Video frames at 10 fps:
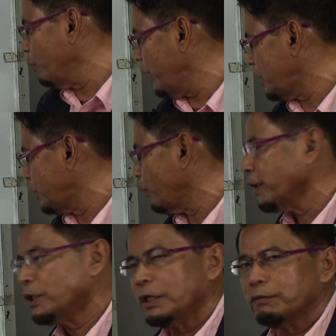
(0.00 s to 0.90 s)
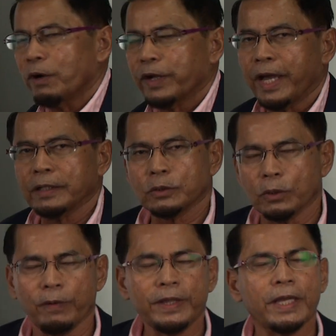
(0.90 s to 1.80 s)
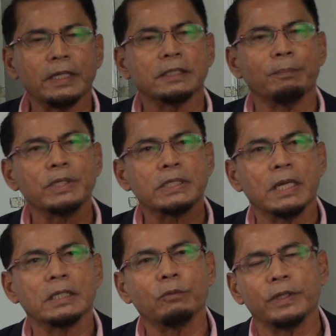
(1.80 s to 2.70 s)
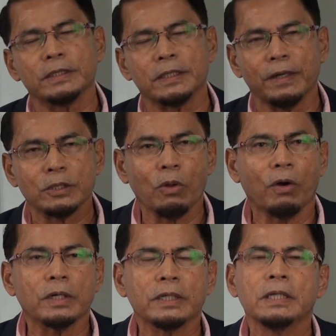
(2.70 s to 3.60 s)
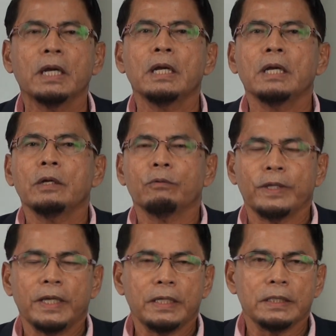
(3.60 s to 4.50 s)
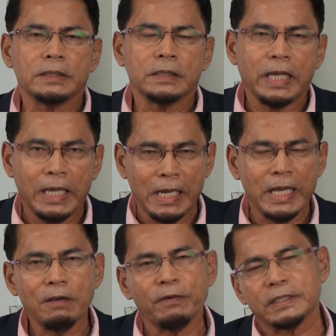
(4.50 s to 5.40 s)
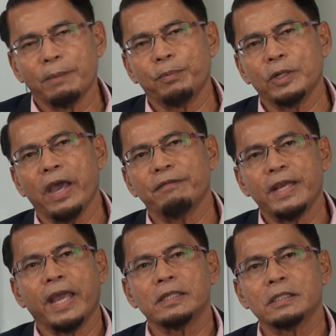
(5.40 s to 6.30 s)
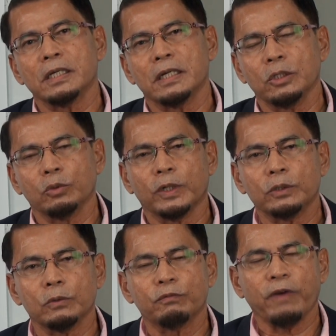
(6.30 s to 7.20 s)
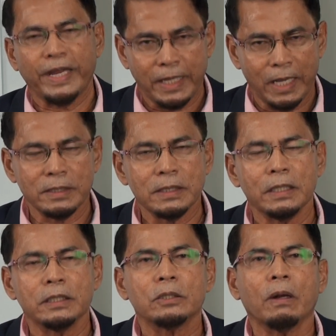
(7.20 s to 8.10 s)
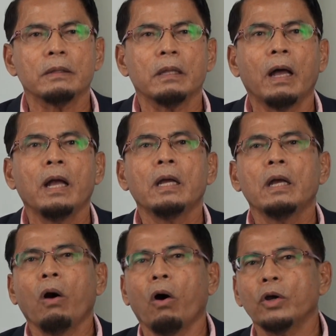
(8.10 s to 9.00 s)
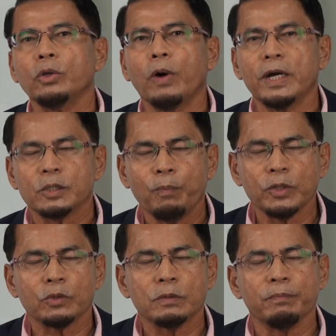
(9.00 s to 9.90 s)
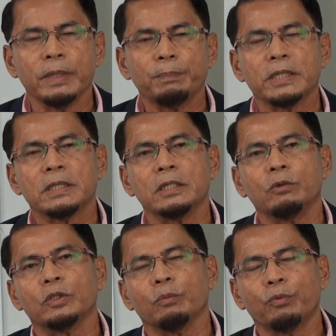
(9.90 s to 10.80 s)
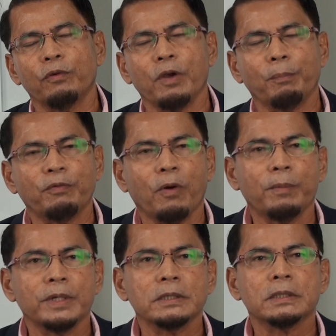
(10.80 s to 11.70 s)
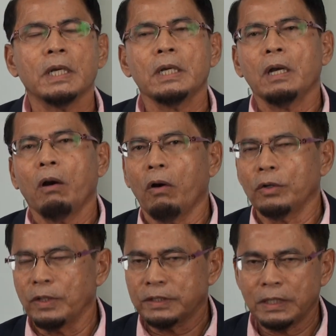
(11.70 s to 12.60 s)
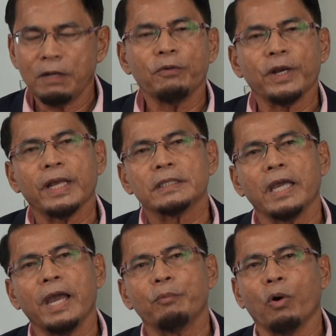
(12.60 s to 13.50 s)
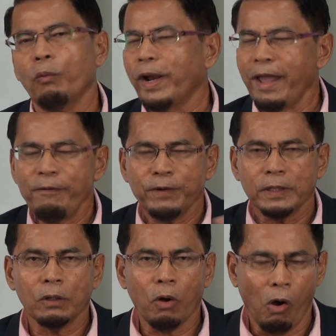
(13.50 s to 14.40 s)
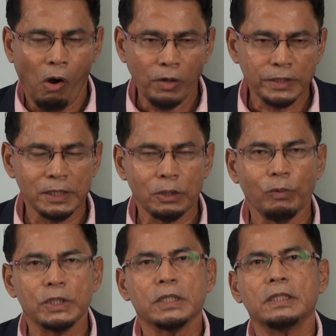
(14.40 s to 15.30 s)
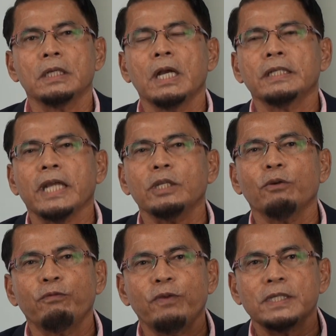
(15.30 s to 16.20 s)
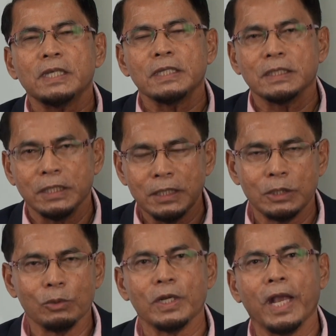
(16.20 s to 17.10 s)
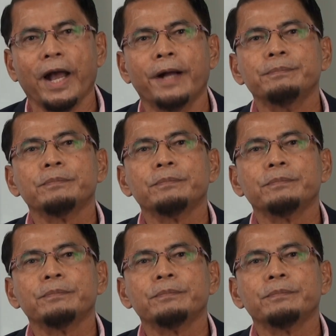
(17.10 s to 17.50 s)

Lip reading: wish to achieve or get. So whether it is a business, whether it's a restaurant, whether it is healing, for example, you're having cancer, you want to fight cancer, inshallah, or you are a sports person, you want to improve your performance, or you are sitting for an exam, or whatever. All the situation that you face in this dunya